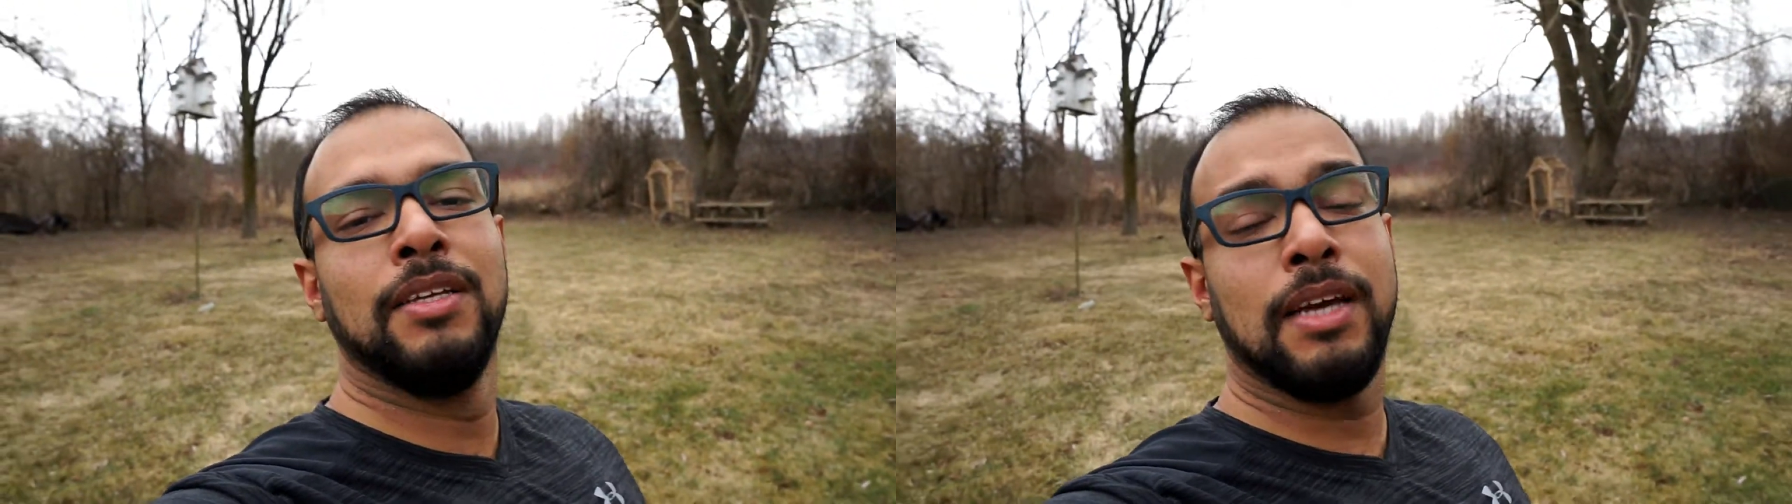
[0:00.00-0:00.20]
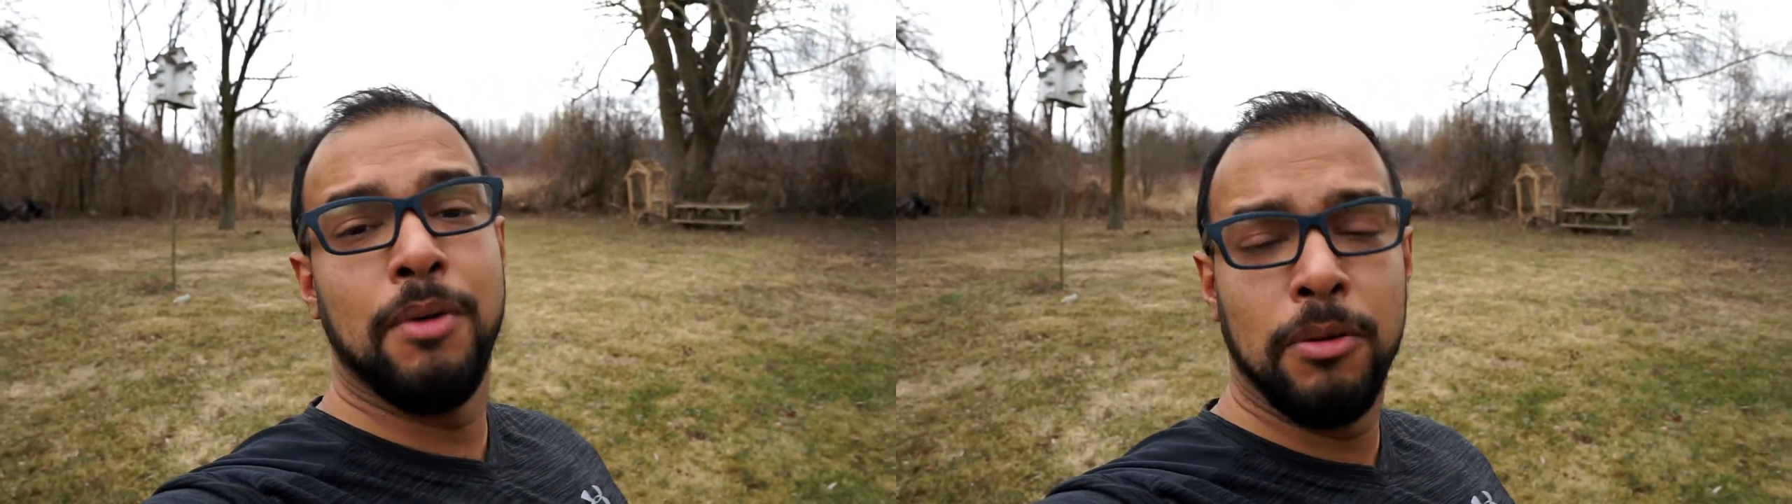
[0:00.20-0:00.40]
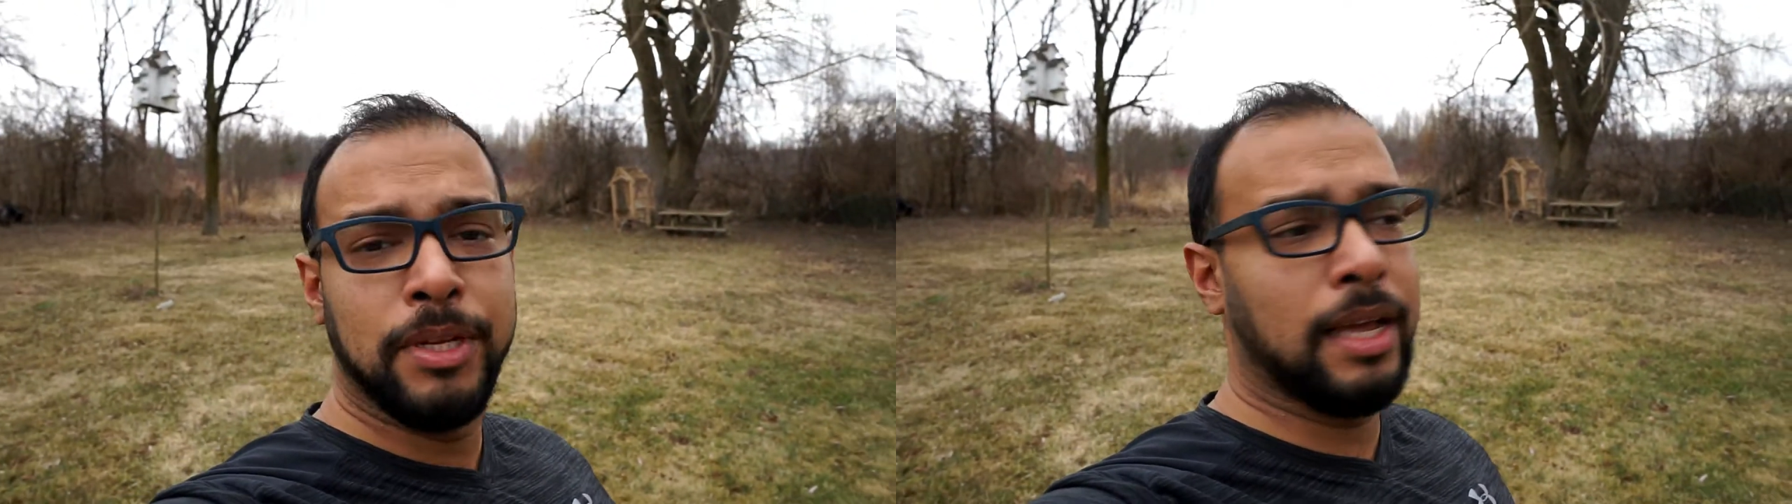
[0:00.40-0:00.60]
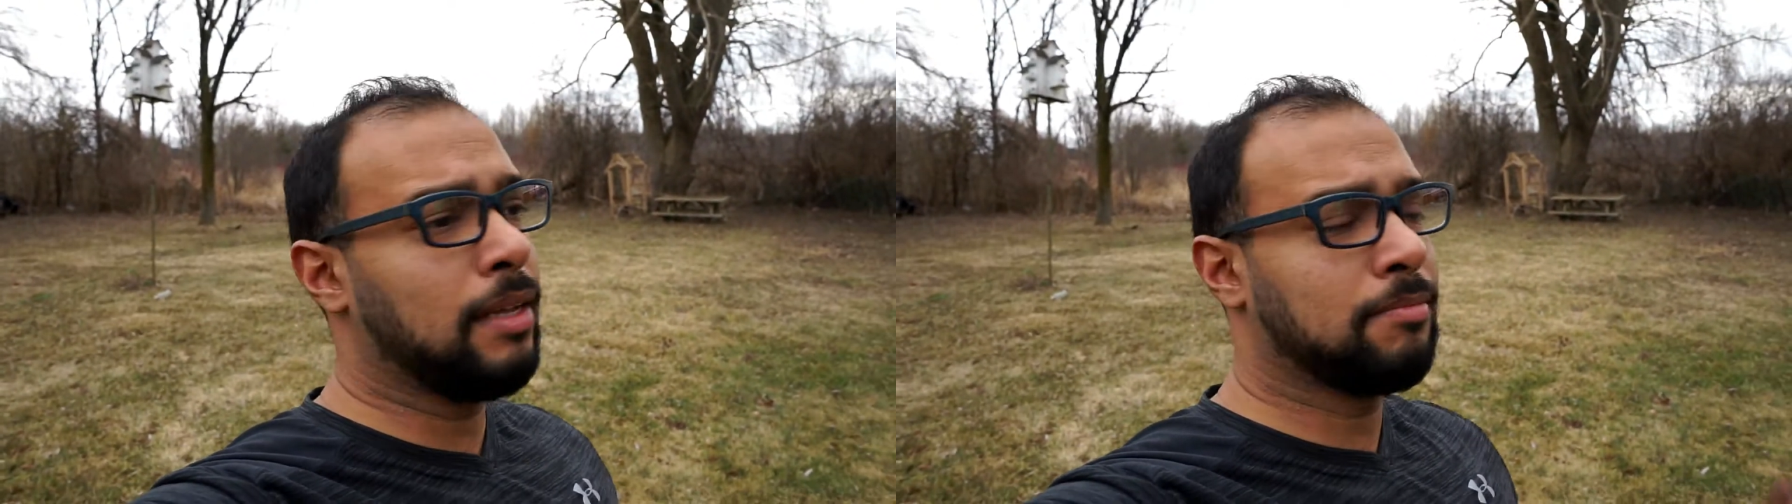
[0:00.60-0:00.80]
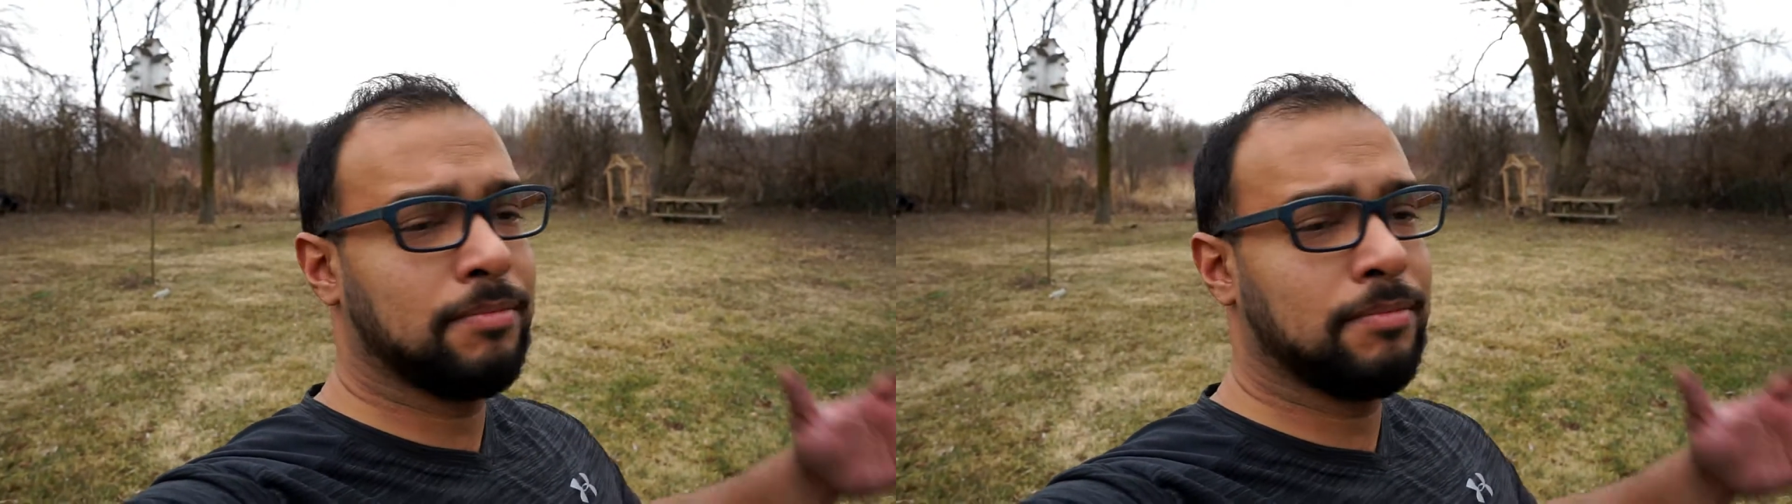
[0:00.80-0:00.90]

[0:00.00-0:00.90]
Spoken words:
So I'm home today.